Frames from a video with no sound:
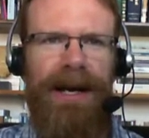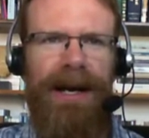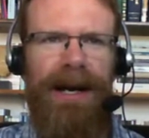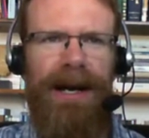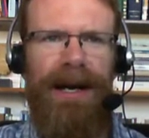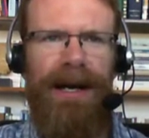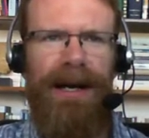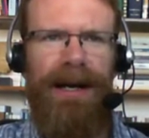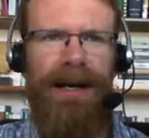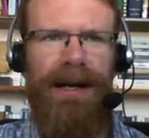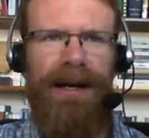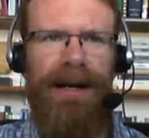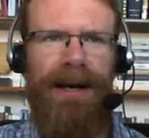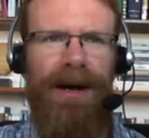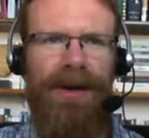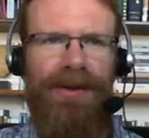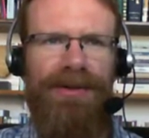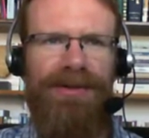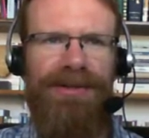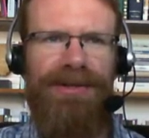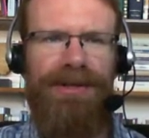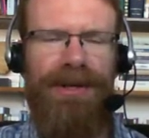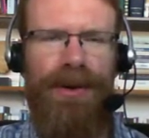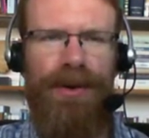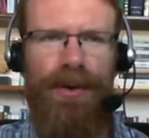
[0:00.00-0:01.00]
Uh,
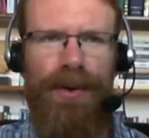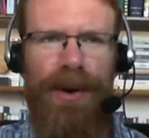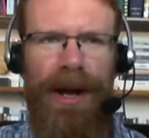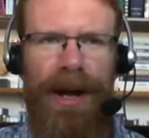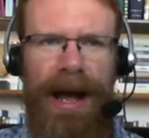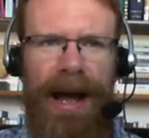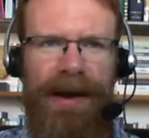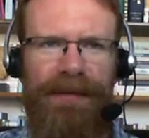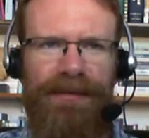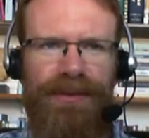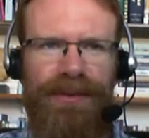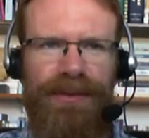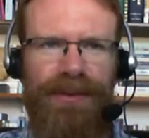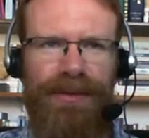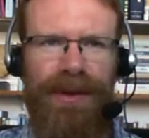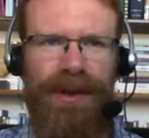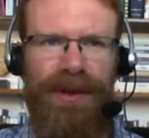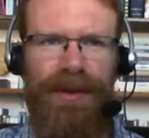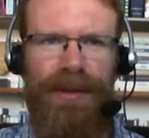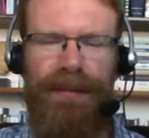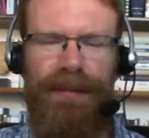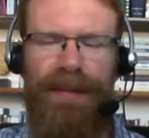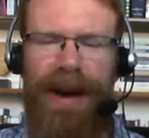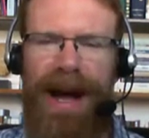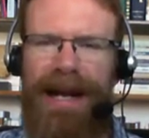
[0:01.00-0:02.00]
also, after
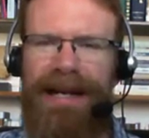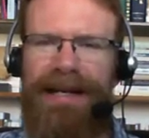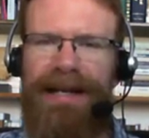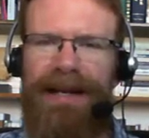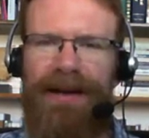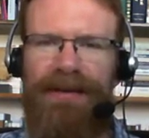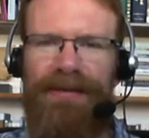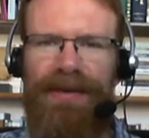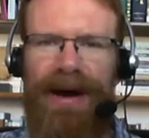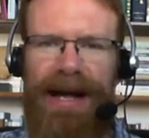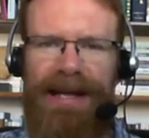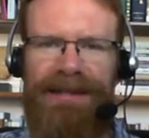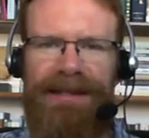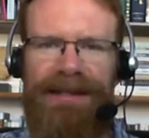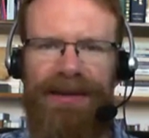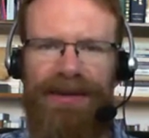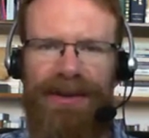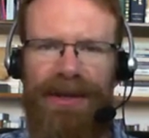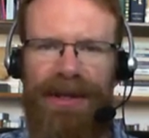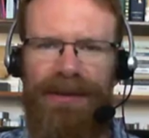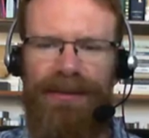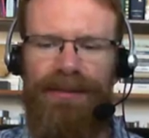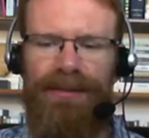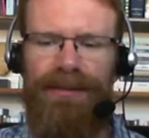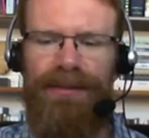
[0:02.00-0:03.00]
the, the binding of Isaac,
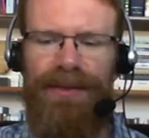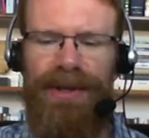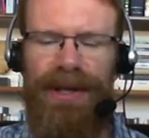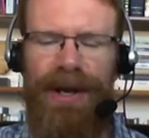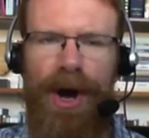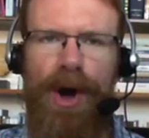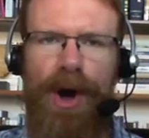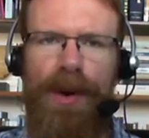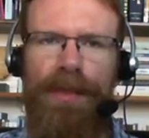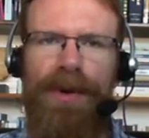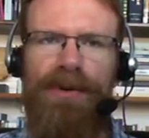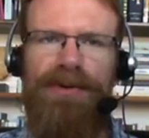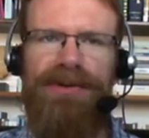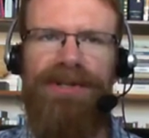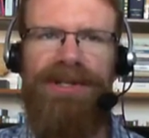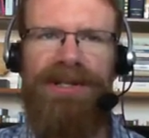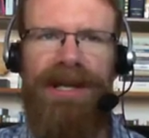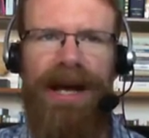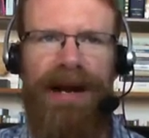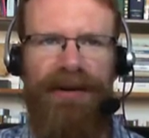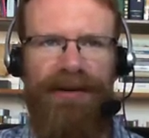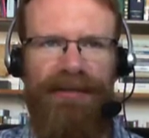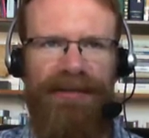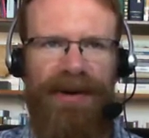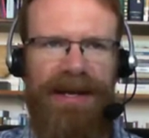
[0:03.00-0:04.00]
the, the almost
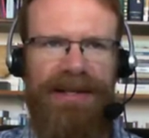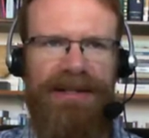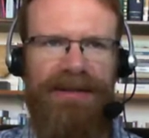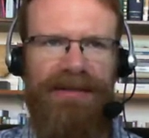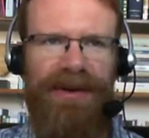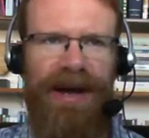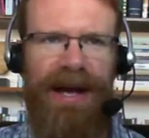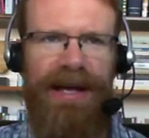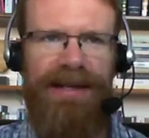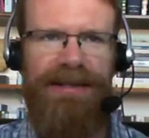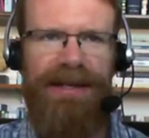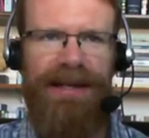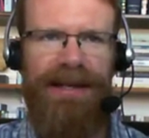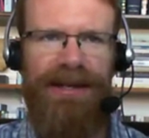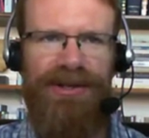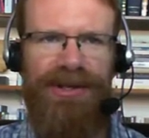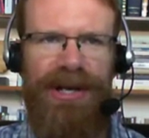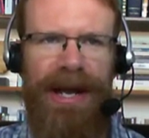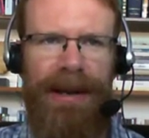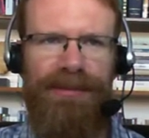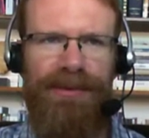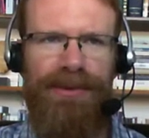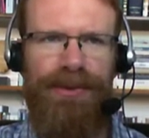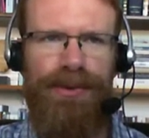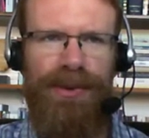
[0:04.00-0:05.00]
sacrifice of Isaac in
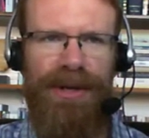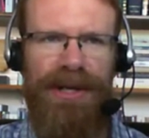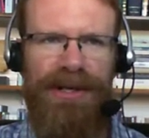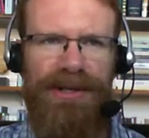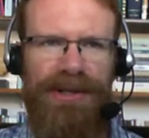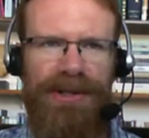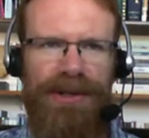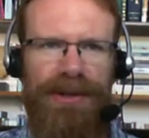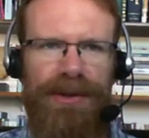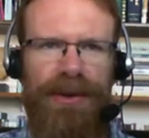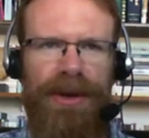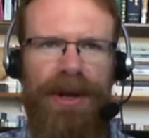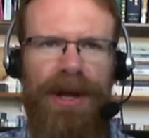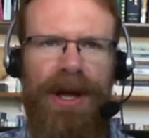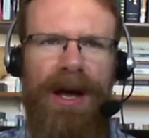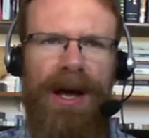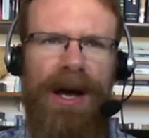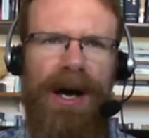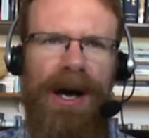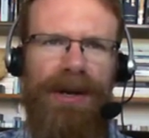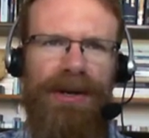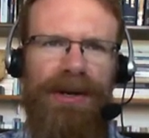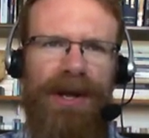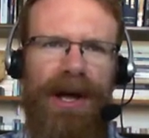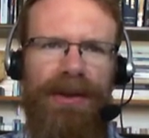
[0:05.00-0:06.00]
chapter 22,
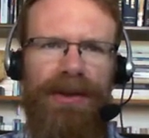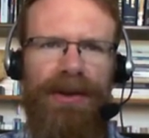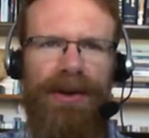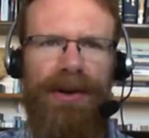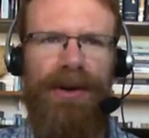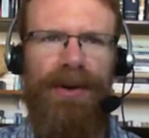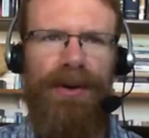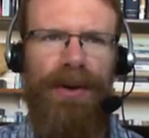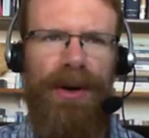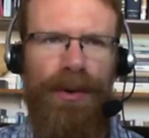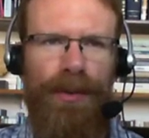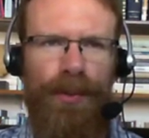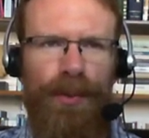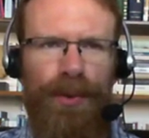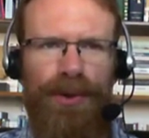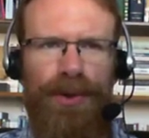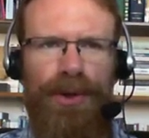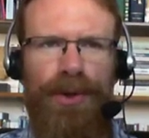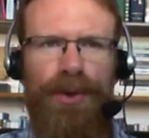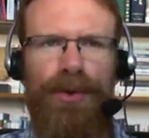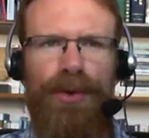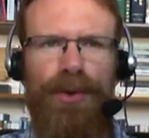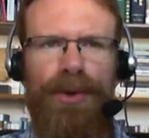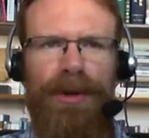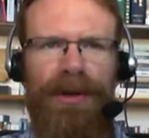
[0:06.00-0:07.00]
another uh,
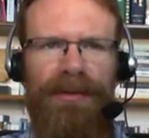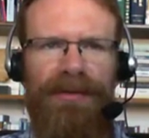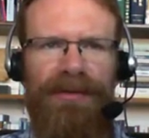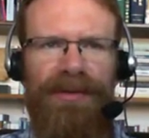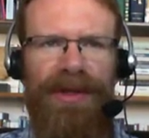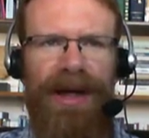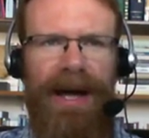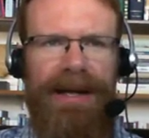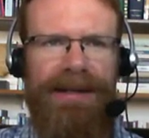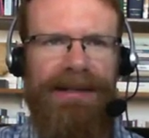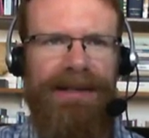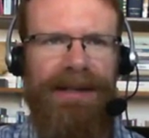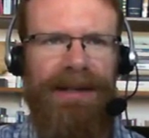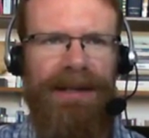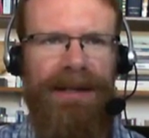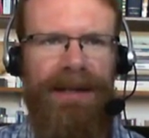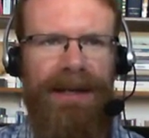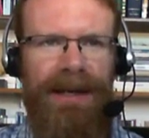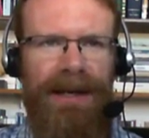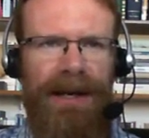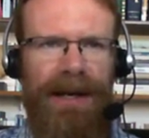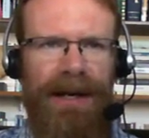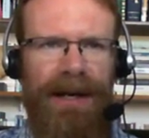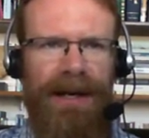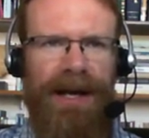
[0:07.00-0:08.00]
renewal of that
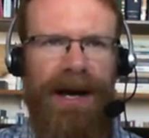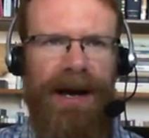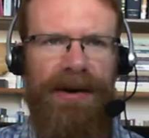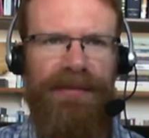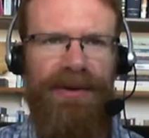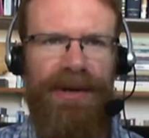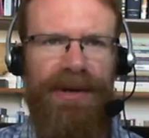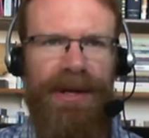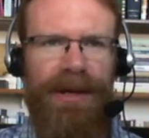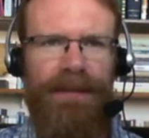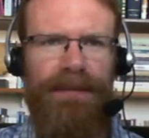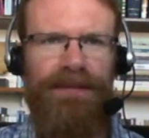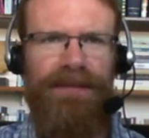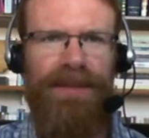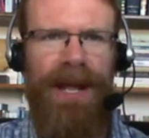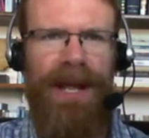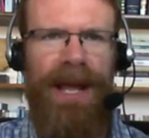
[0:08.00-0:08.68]
uh, covenant.